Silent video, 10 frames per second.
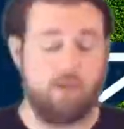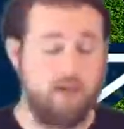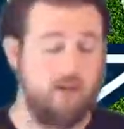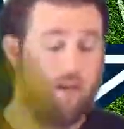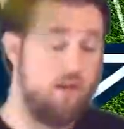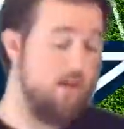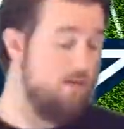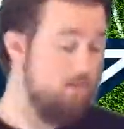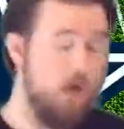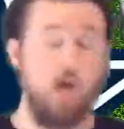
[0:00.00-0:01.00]
but
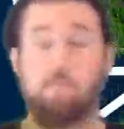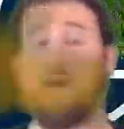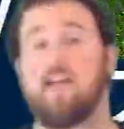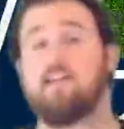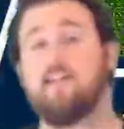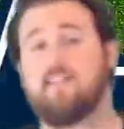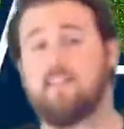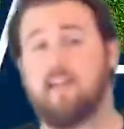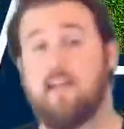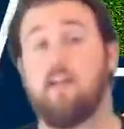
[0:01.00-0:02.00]
I'll bite. Let's
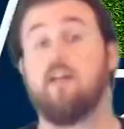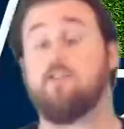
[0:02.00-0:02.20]
see.